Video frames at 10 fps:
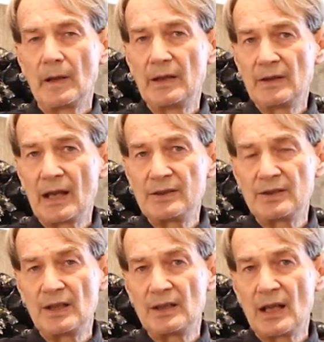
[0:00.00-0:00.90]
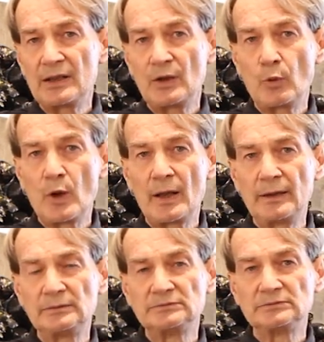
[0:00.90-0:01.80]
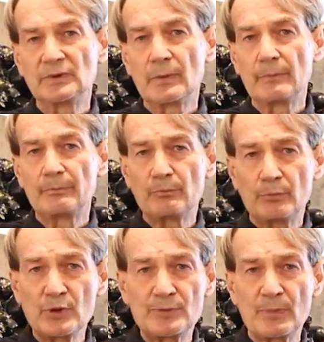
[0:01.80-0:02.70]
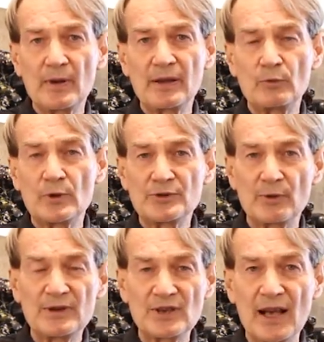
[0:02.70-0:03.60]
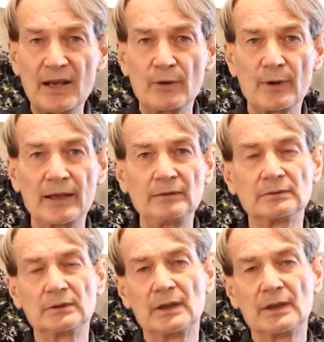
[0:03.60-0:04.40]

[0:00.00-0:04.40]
in 1991, Bruce Breland was retiring.